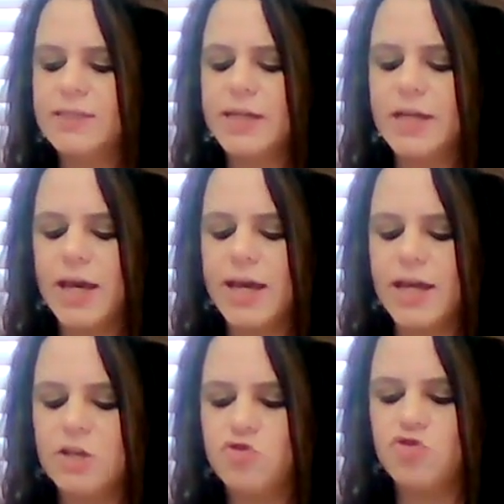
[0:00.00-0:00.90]
like
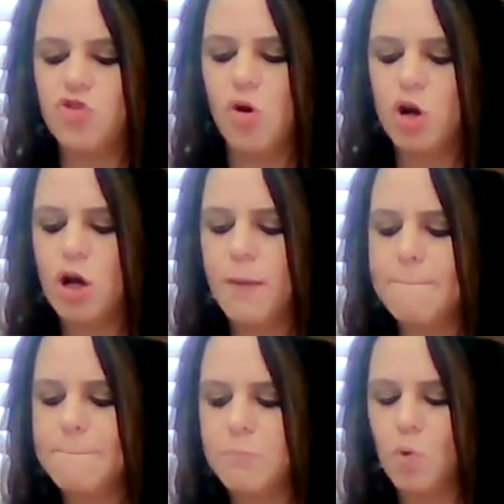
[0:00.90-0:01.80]
a dark
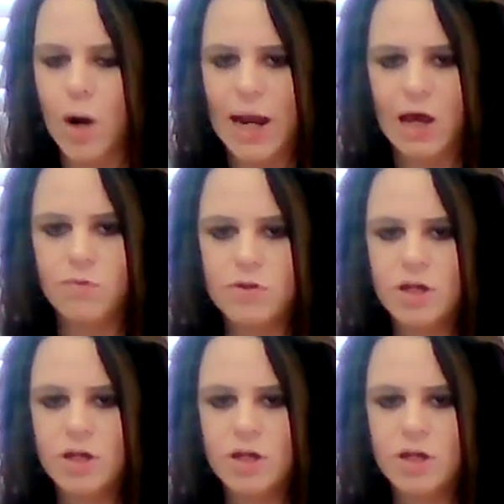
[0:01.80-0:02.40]
brown